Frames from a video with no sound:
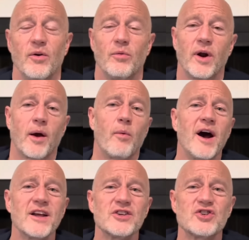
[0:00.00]
what I
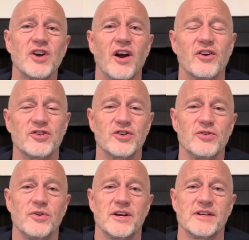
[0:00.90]
want to share
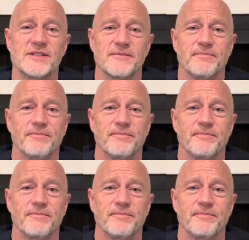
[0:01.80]
too is